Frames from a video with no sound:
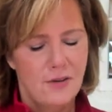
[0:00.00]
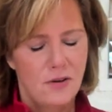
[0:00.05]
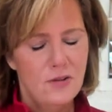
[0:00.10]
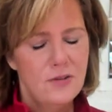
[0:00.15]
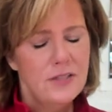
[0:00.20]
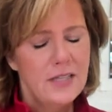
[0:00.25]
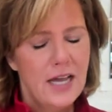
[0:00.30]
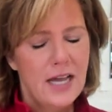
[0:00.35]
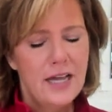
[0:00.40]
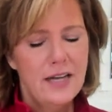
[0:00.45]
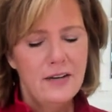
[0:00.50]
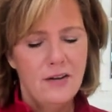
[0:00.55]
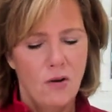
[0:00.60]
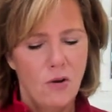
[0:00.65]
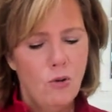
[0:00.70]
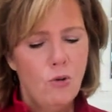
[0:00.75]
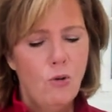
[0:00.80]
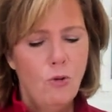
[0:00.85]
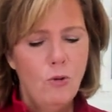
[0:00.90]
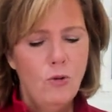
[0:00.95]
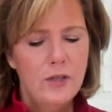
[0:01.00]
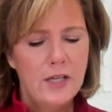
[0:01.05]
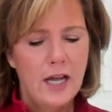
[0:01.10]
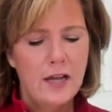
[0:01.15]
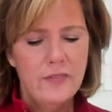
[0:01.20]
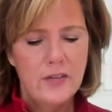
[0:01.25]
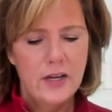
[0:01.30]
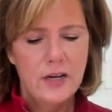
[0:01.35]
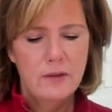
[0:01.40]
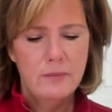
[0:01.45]
Hold on. Hold
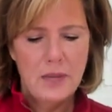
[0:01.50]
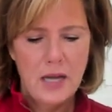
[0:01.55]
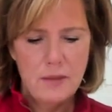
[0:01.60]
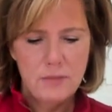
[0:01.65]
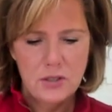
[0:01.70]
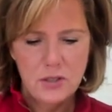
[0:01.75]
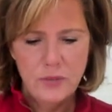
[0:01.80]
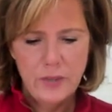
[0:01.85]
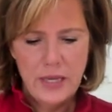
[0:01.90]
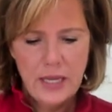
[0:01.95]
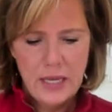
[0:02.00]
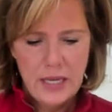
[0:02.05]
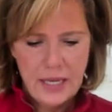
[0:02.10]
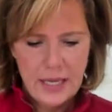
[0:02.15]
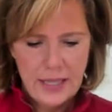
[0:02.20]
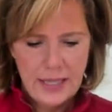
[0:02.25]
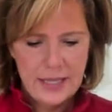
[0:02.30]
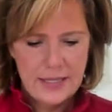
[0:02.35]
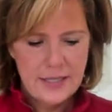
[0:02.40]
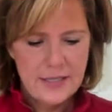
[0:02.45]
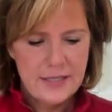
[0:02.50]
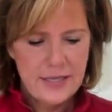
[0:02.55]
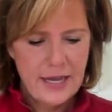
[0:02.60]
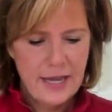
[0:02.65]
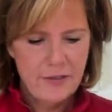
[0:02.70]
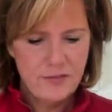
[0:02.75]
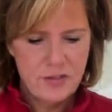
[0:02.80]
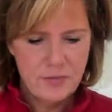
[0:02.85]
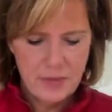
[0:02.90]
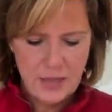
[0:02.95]
on there, Bob Louie. That doesn't
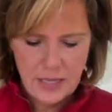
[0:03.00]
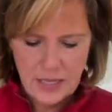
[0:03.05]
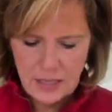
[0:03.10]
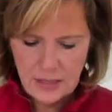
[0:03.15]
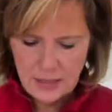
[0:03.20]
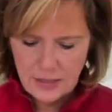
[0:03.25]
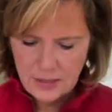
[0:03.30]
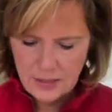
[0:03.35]
have to be